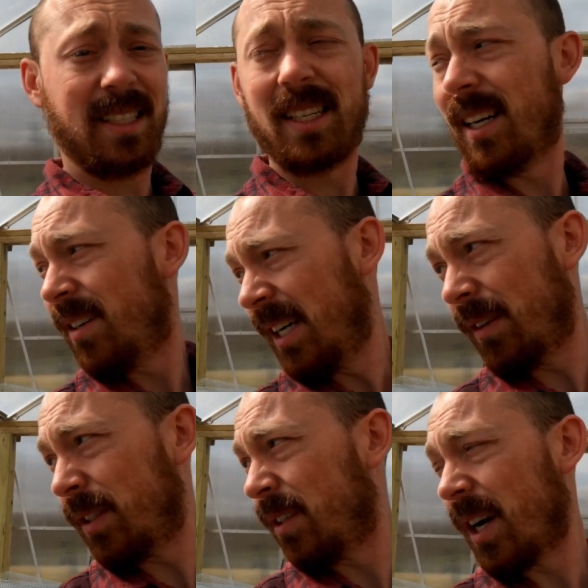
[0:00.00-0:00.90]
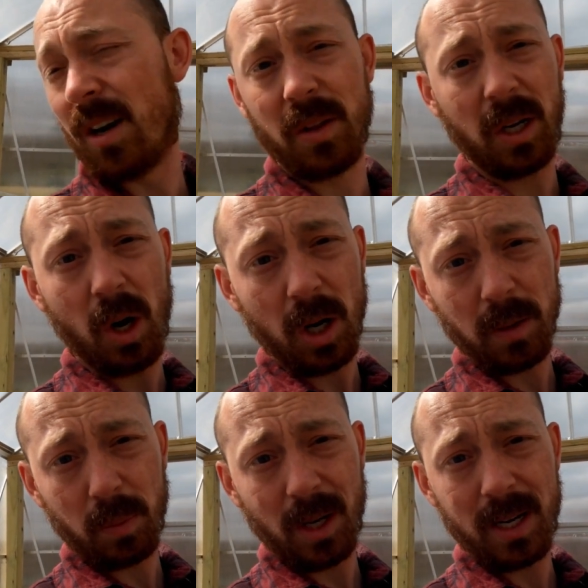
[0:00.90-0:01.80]
You know, I've still got all the
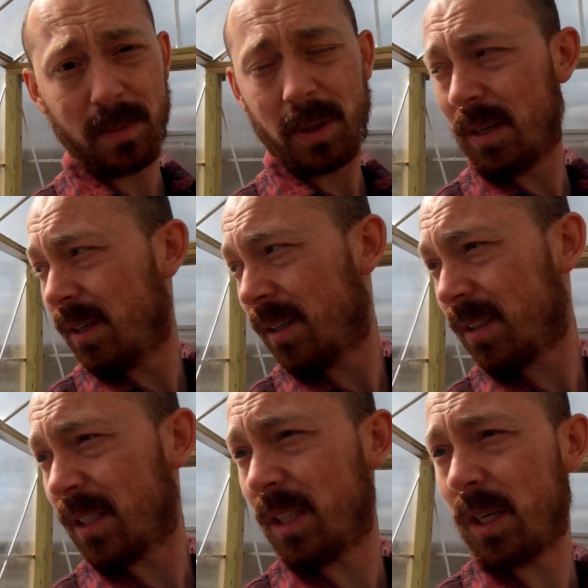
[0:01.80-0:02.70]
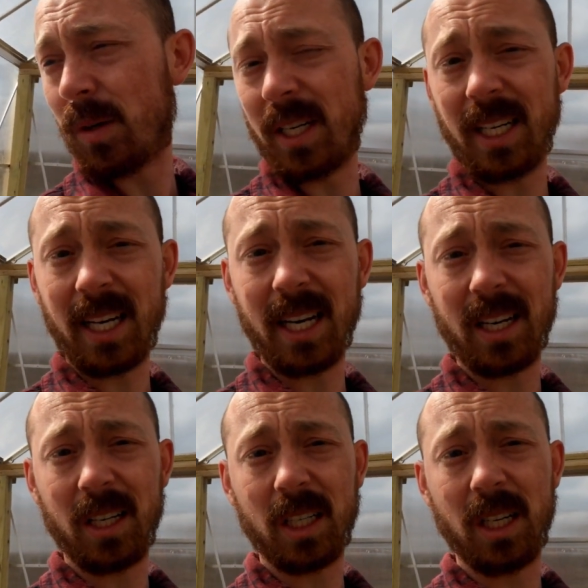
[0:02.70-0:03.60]
garden prep to do. I need to get
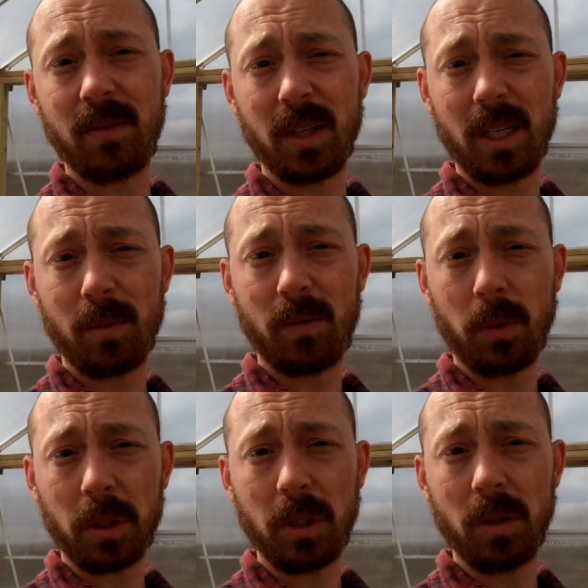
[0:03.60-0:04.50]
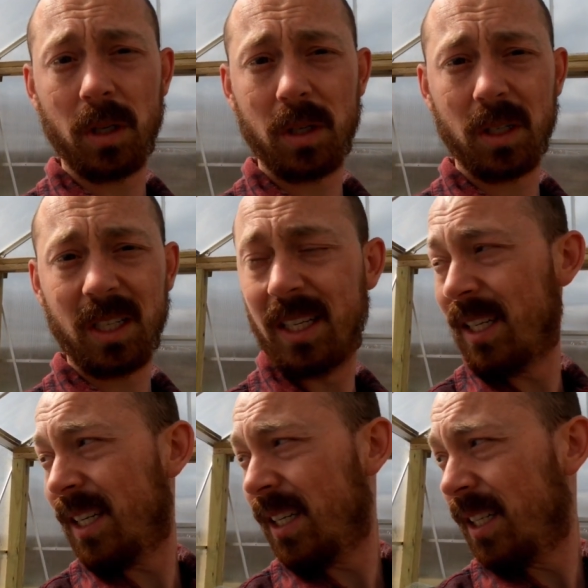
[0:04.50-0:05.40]
it uncovered here before too long
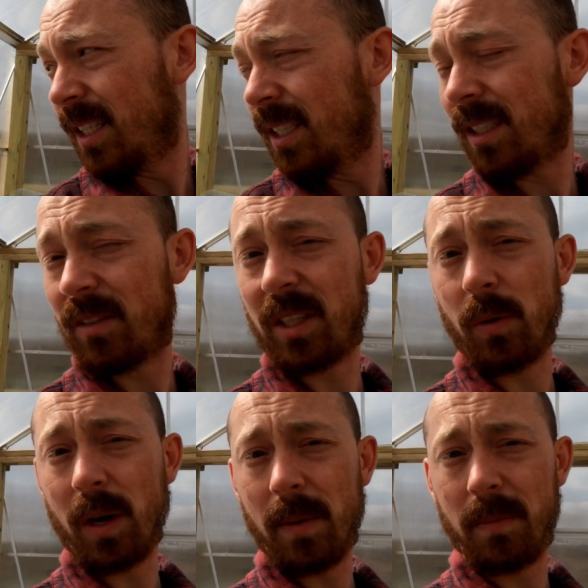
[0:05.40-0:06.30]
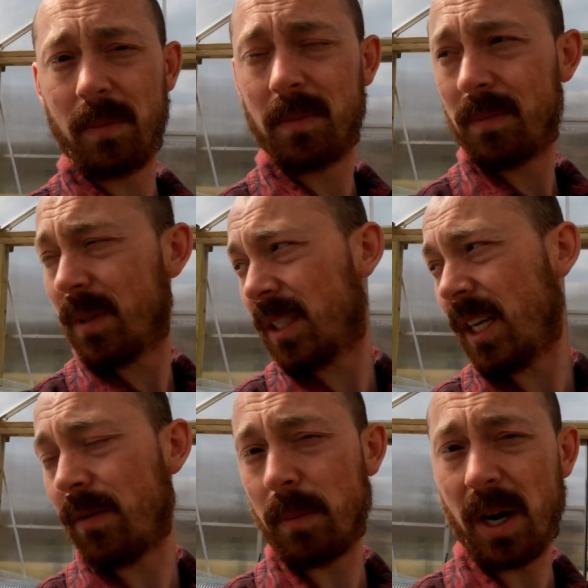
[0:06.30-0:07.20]
and see if
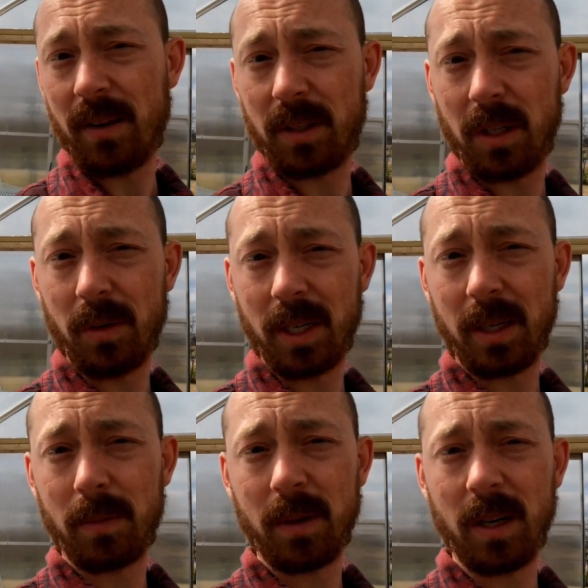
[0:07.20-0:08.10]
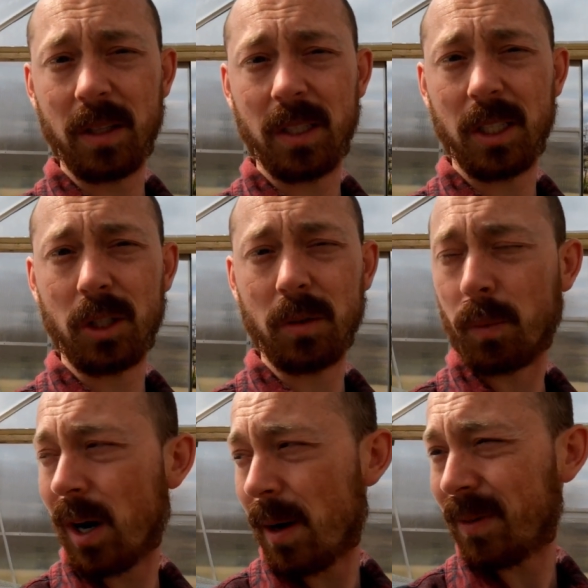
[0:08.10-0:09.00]
I'm gonna have to do any other additional
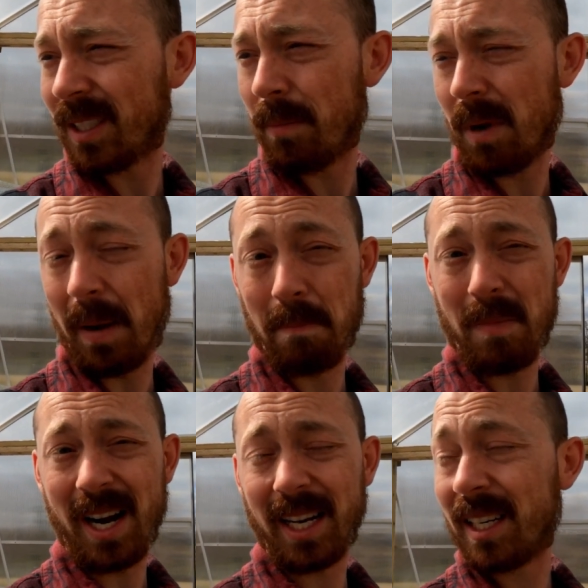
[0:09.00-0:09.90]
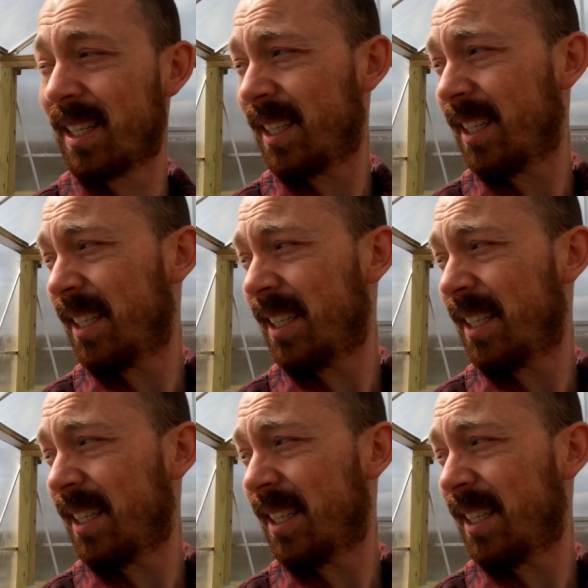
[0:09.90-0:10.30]
prep, because I might.